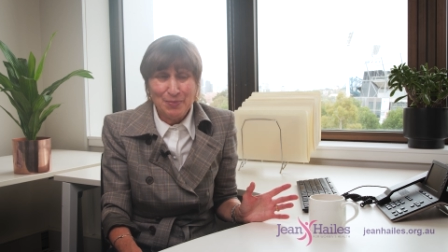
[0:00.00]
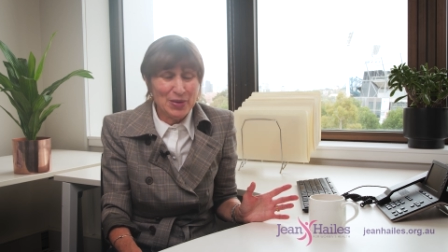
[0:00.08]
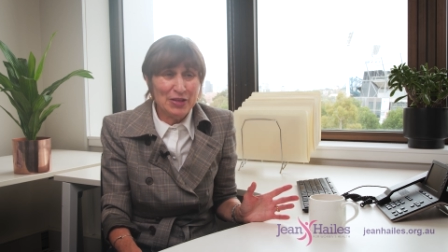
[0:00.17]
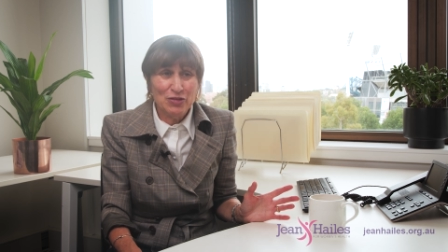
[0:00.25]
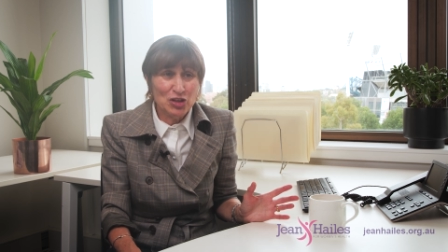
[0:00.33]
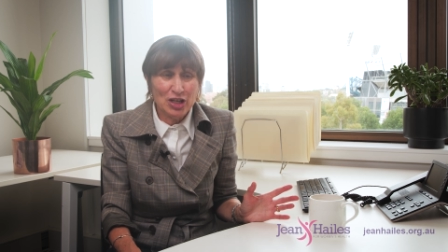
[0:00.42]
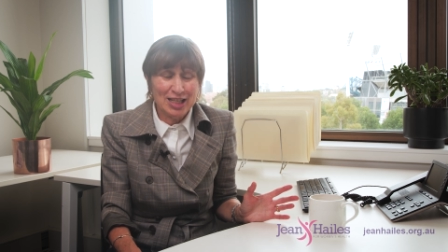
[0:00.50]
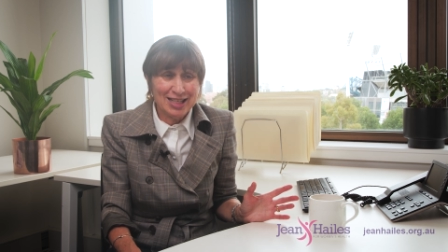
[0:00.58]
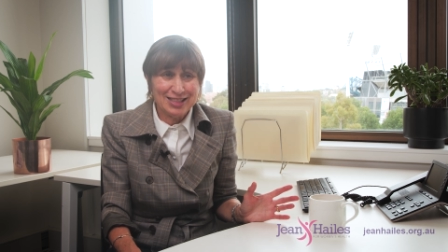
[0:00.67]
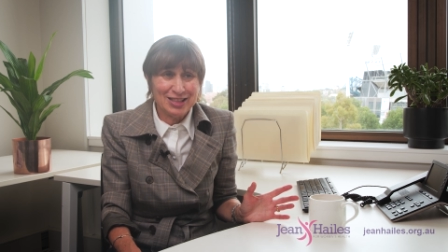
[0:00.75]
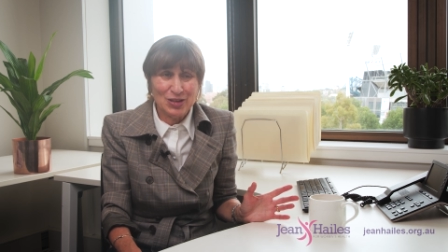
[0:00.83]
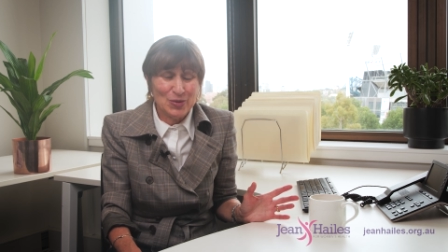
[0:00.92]
But if you don't
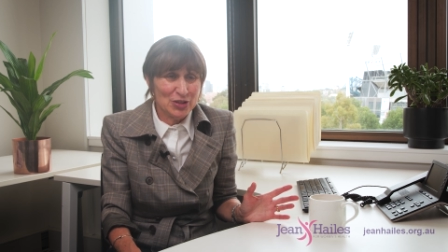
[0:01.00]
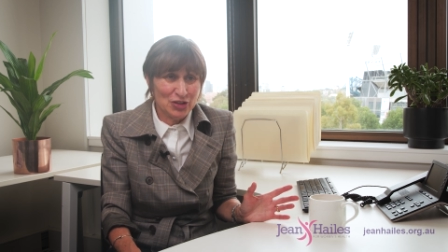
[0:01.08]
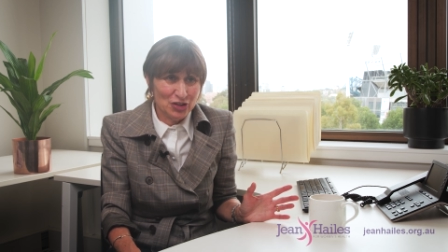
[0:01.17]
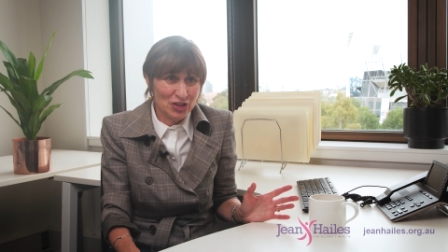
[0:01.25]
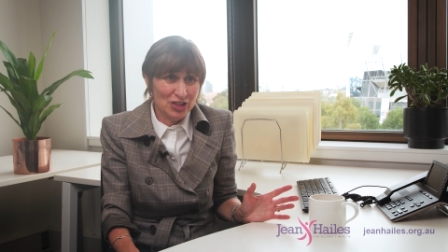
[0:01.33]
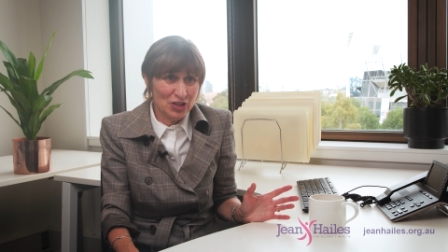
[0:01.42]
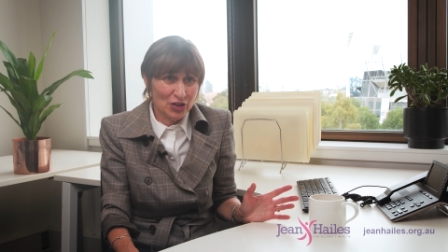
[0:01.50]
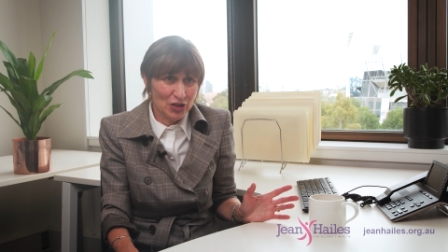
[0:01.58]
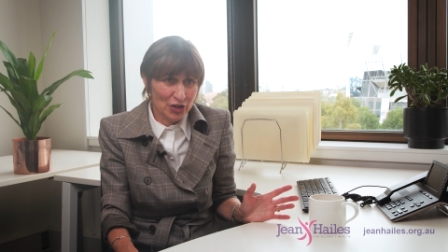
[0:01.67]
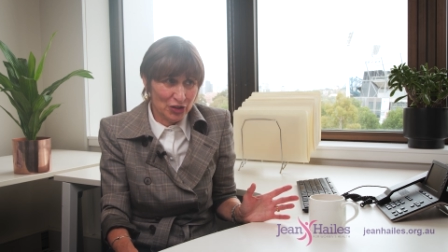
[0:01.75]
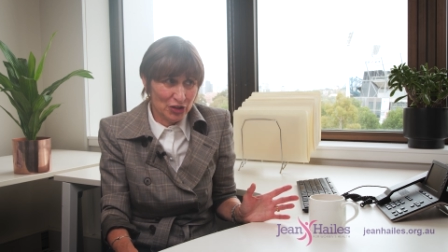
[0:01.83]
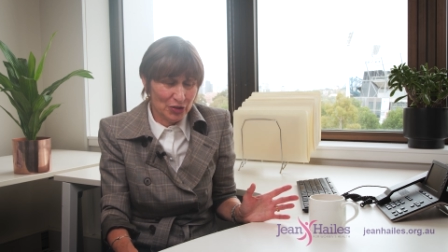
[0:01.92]
ask her the question, she's not
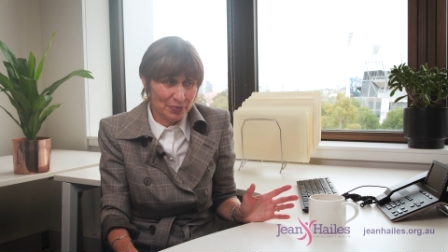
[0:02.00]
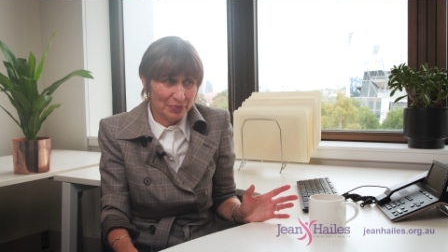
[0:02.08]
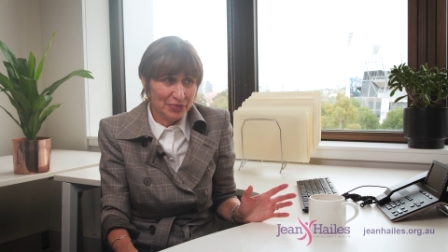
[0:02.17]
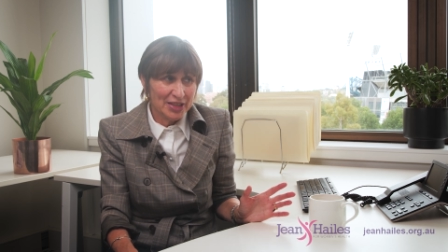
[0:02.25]
going to.